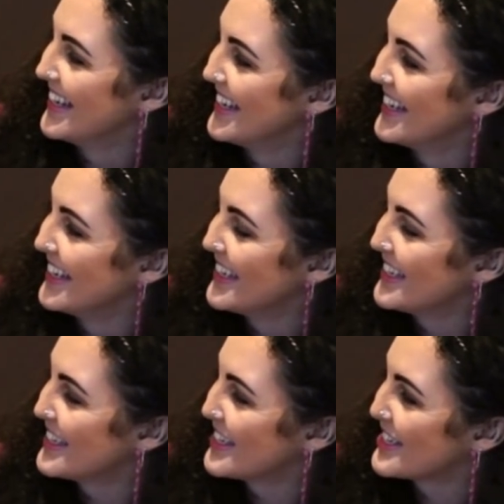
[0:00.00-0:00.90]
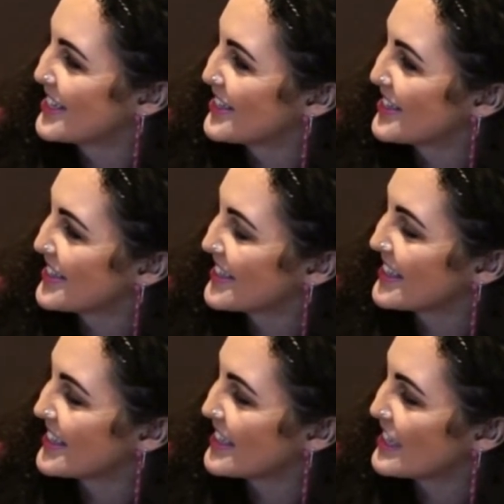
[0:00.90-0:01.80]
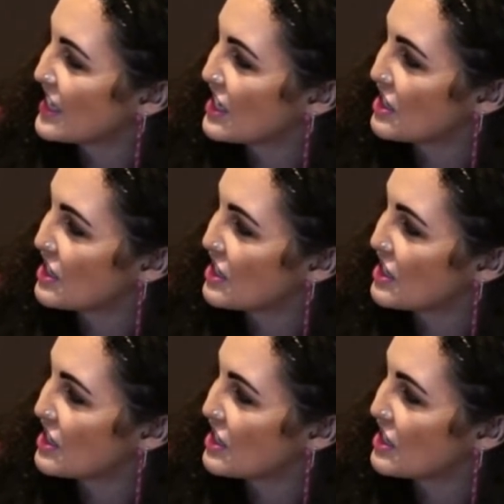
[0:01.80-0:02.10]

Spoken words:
No words are spoken by the person on screen.